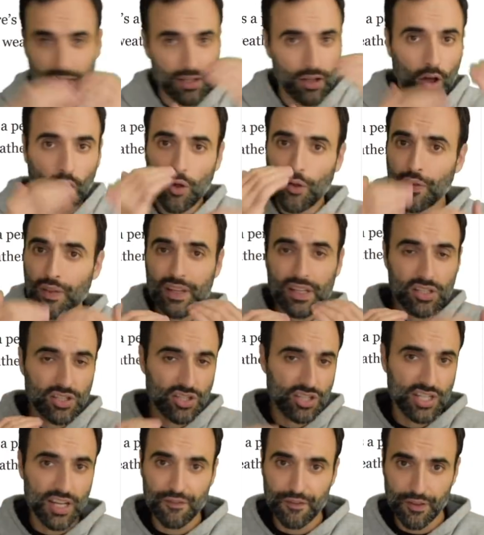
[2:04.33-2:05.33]
like all
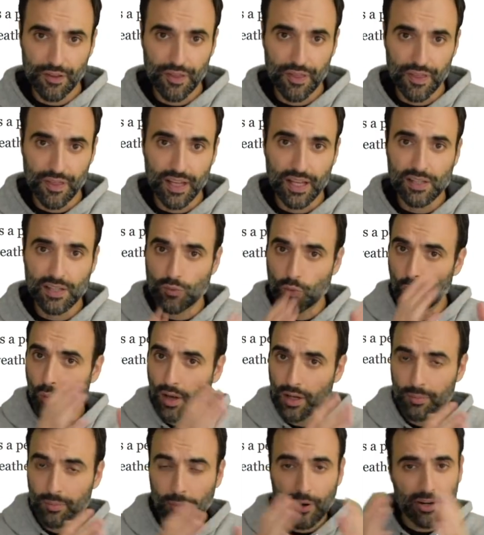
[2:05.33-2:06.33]
these different things,
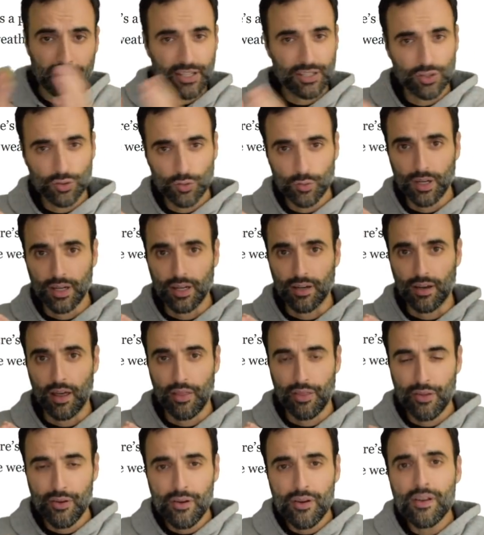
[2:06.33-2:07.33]
one market to
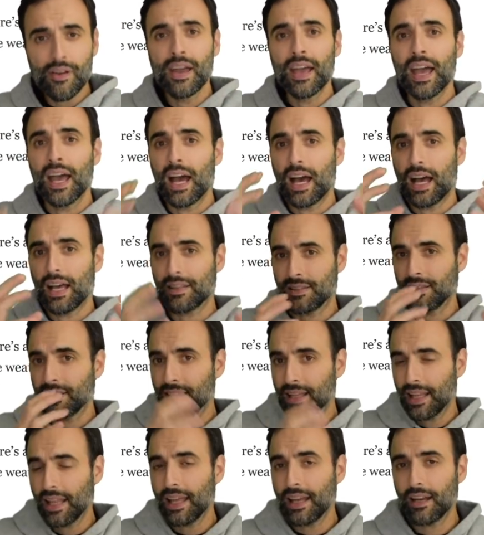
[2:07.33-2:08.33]
another has
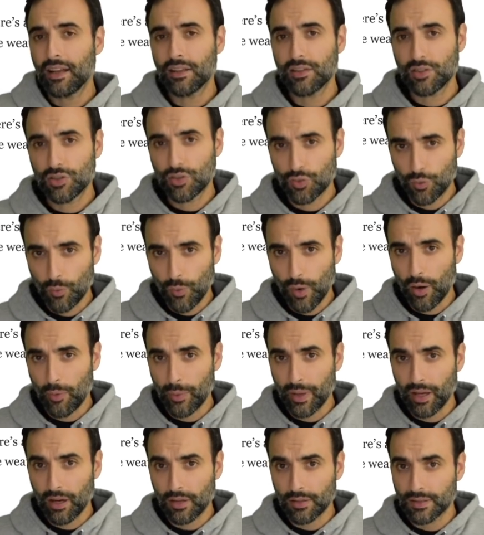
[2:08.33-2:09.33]
led us to where
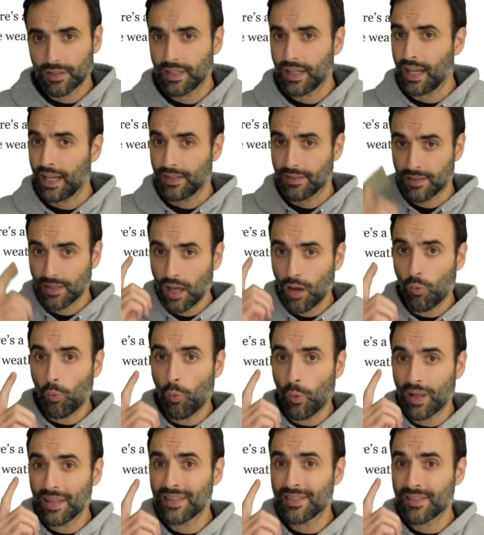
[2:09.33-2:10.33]
we are today. It's not
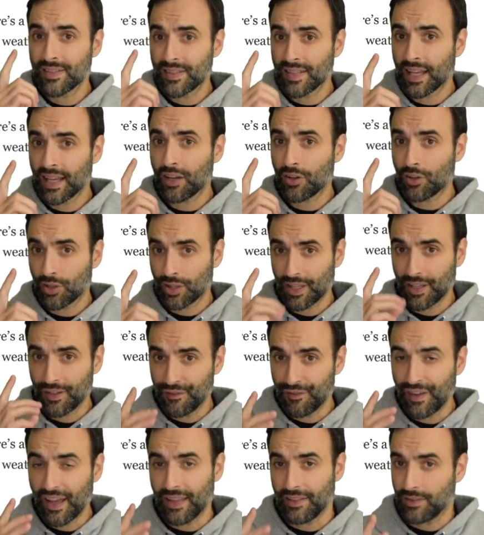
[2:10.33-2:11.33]
one single
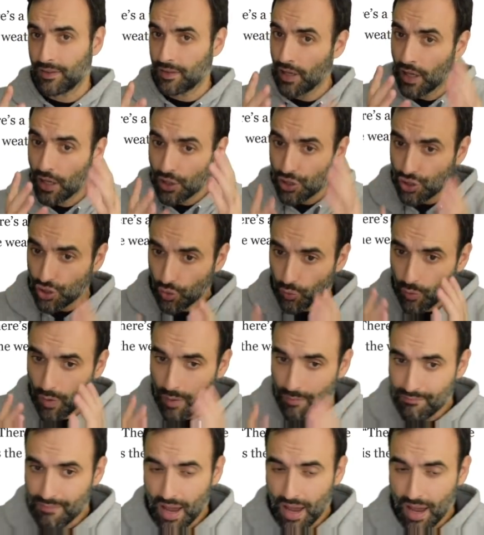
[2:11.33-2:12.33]
event. So
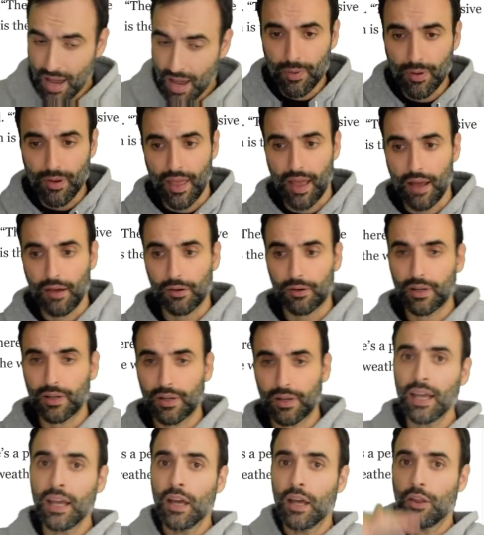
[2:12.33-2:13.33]
remember that,
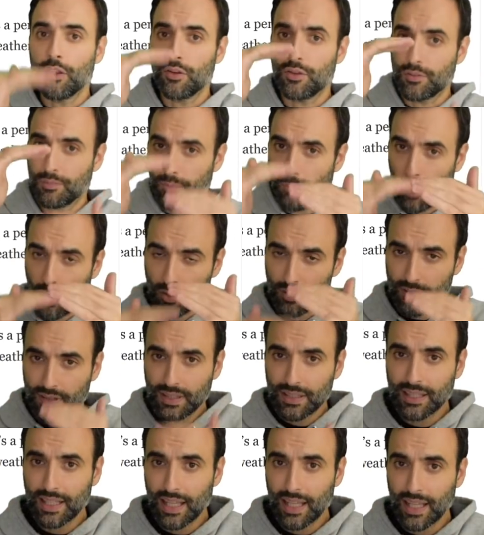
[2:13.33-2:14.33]
okay? There's
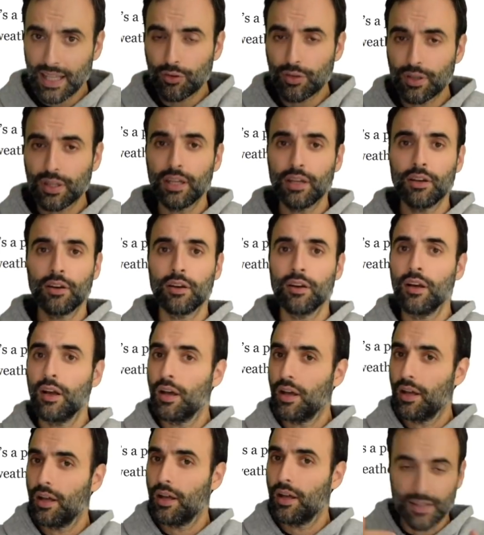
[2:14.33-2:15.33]
multi-level here,
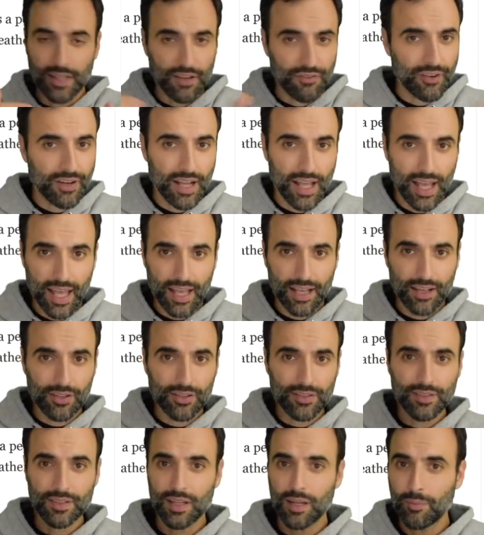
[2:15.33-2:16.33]
different
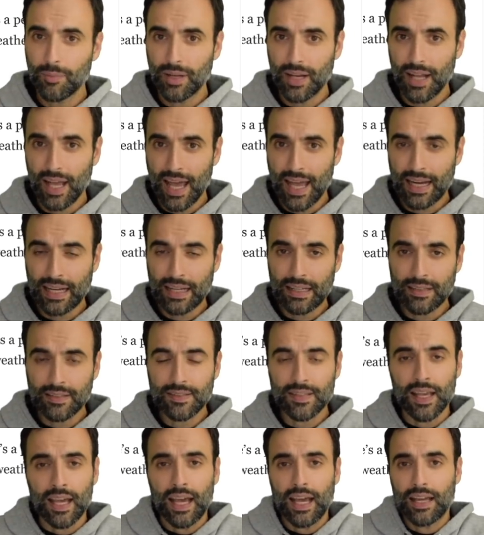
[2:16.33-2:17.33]
angles coming at
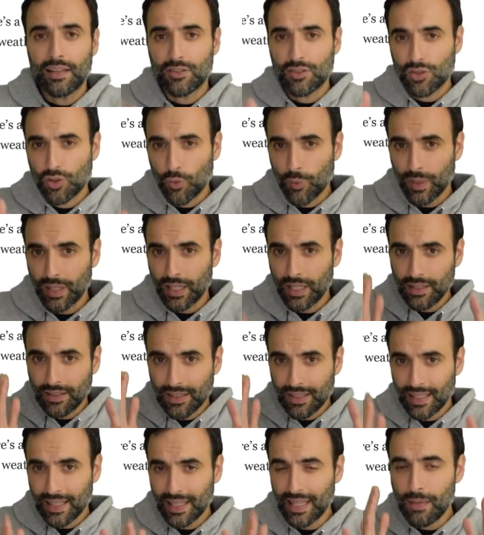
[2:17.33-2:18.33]
us. And so we
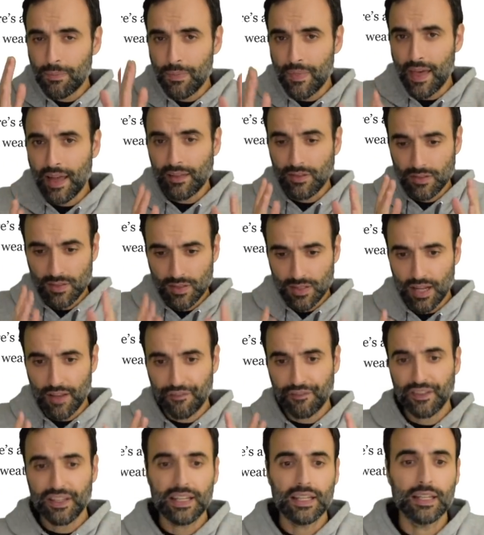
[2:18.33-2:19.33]
need to keep that
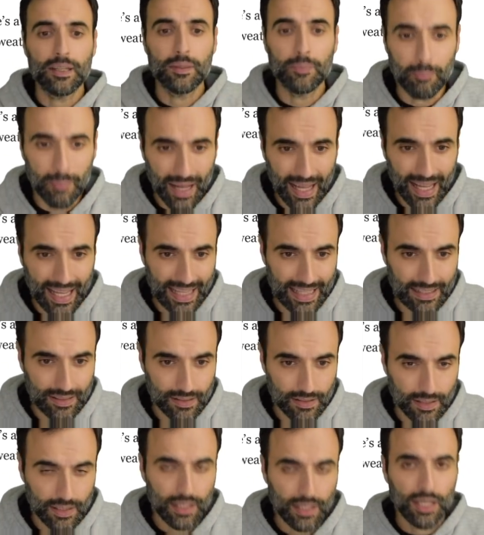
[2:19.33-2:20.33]
stuff in
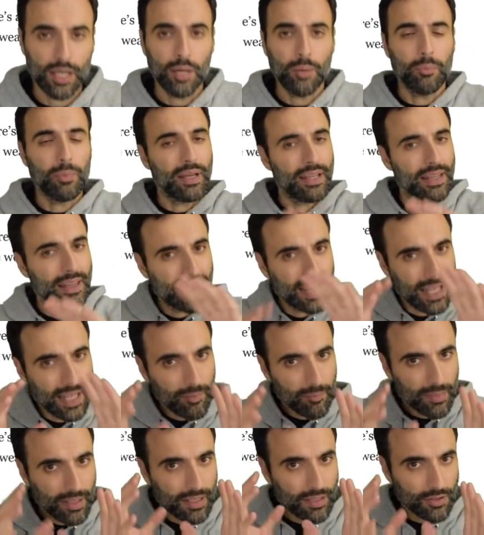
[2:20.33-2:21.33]
mind. But
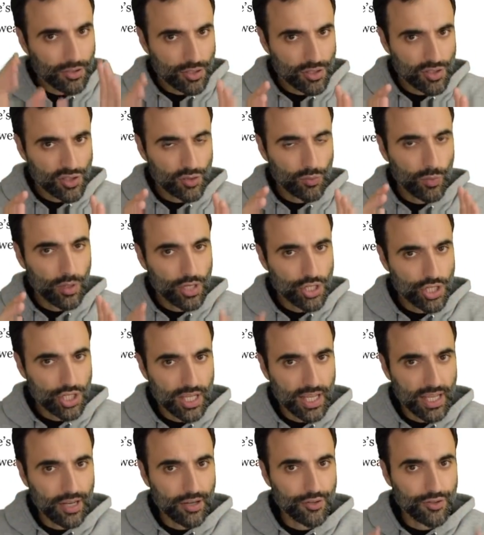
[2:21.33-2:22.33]
let me just switch
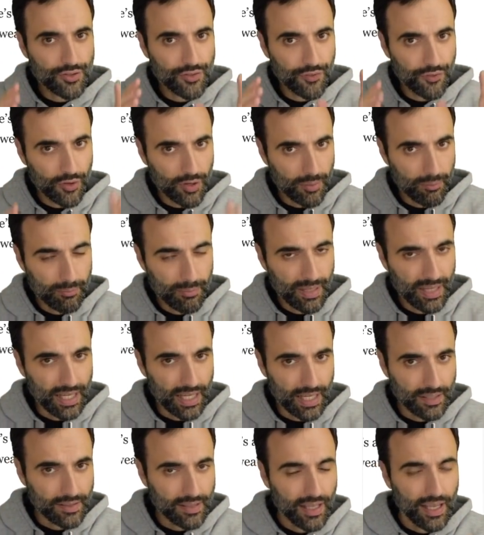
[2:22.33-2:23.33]
gears for a
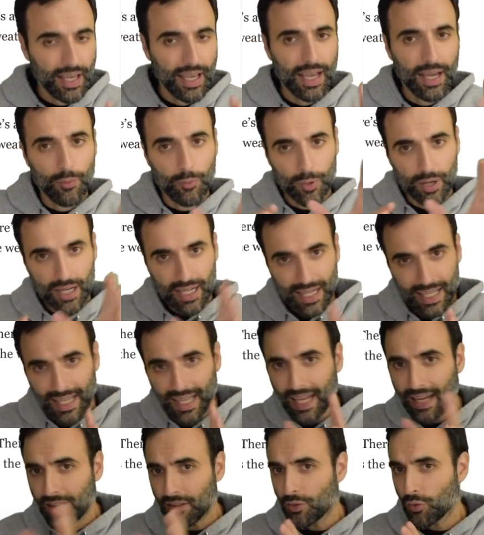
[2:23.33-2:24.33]
minute and we're going to
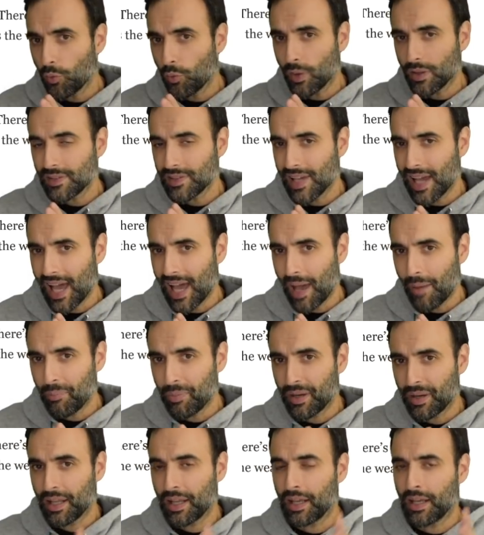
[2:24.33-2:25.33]
get into what's
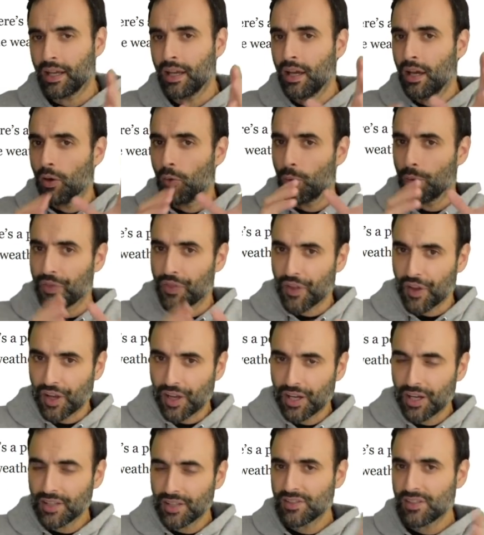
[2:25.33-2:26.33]
happening with the
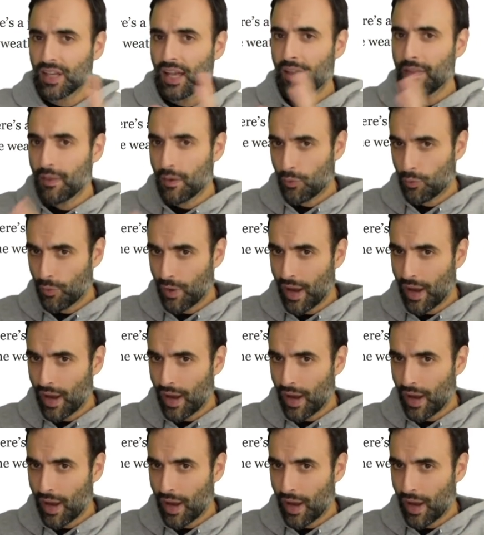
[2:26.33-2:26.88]
cuts and the